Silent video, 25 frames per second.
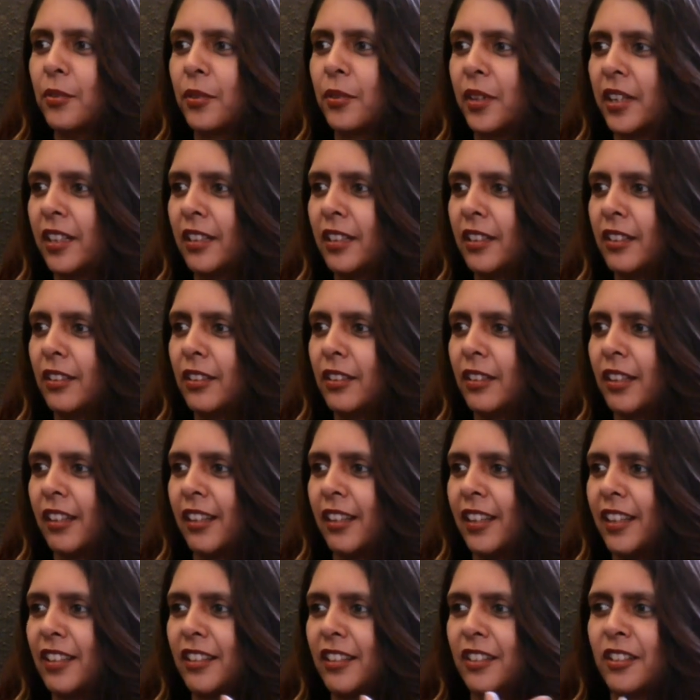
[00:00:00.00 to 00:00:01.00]
you can
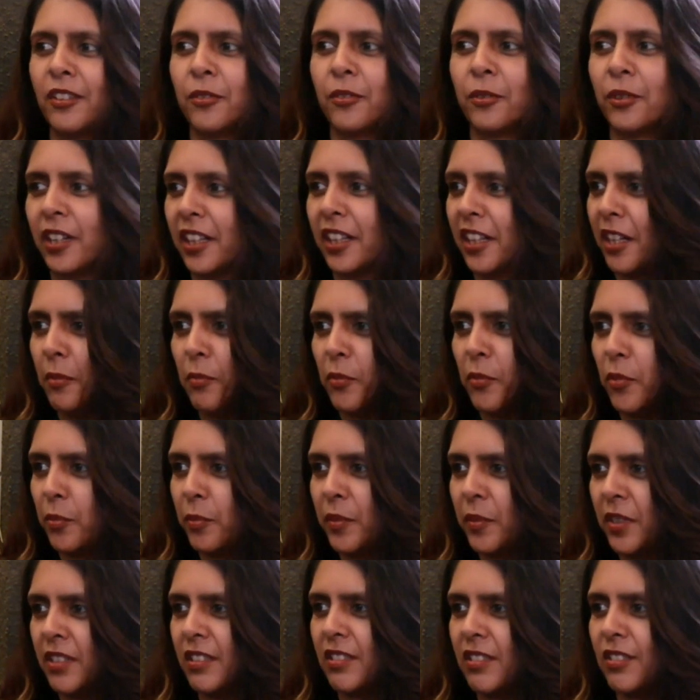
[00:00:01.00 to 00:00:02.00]
create eureka
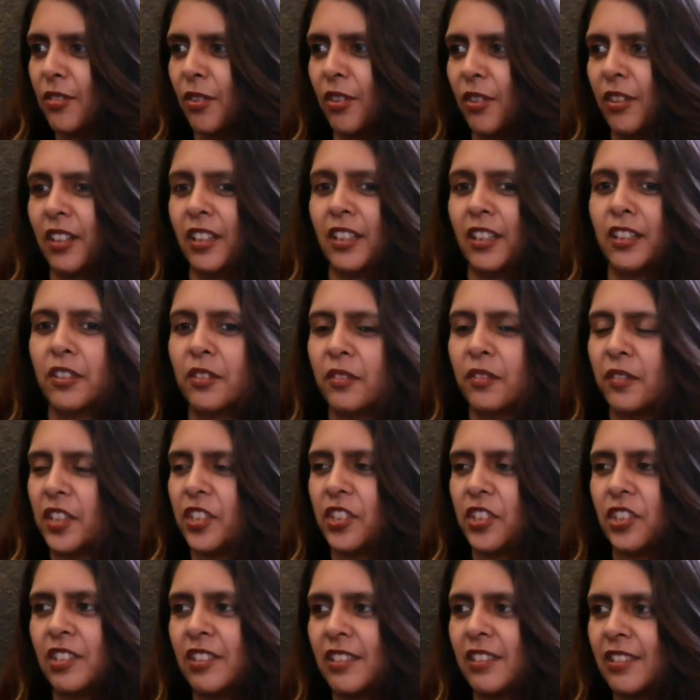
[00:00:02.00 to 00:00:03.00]
moments or
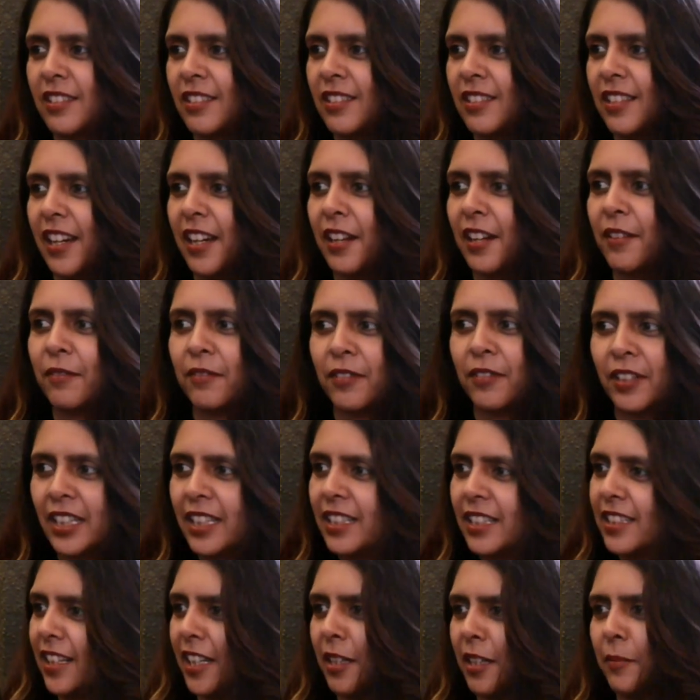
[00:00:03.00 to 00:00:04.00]
innovations
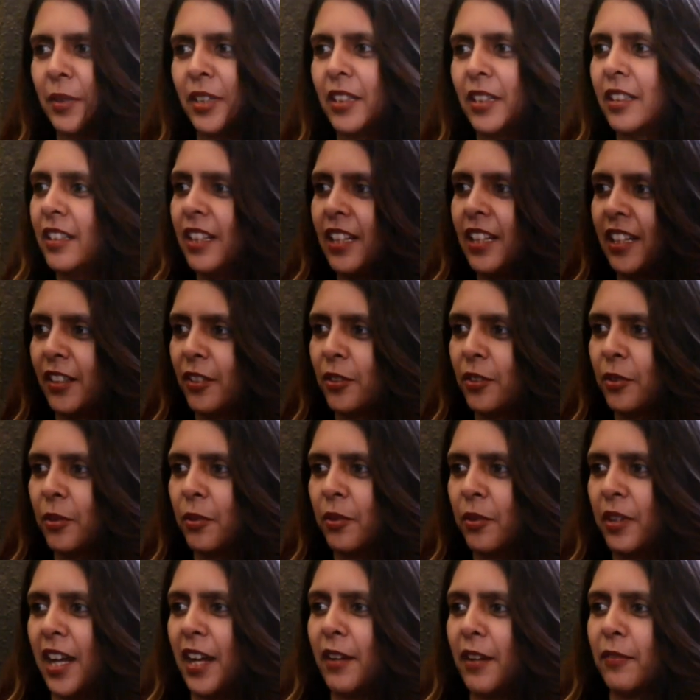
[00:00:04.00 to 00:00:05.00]
every time of the day. You
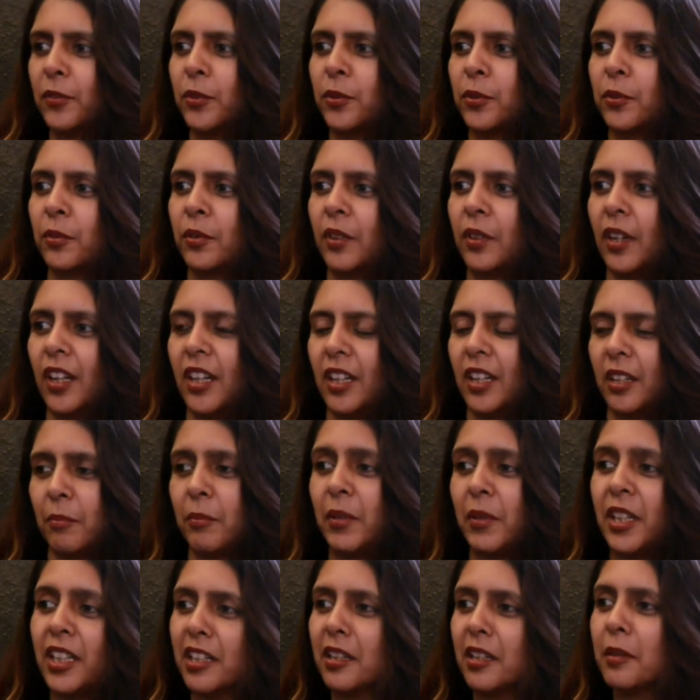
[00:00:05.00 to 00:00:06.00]
don't have to
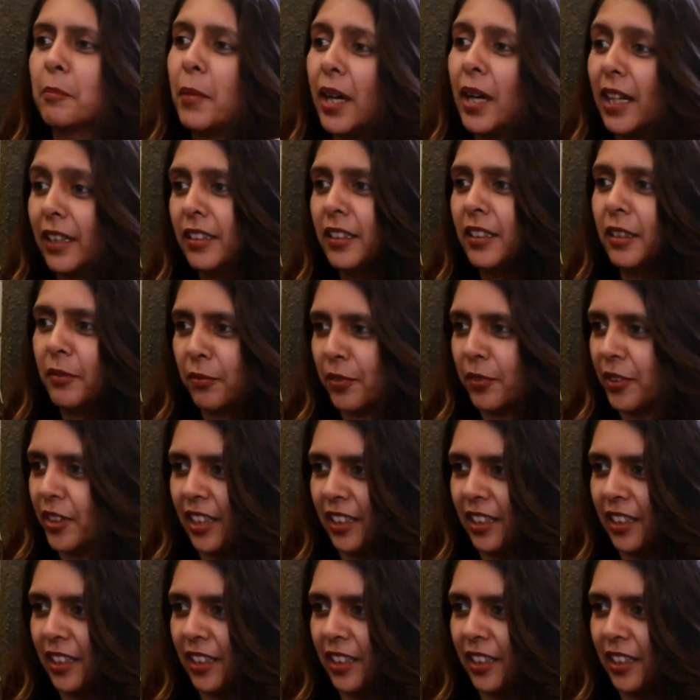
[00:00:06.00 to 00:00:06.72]
be in a bathtub for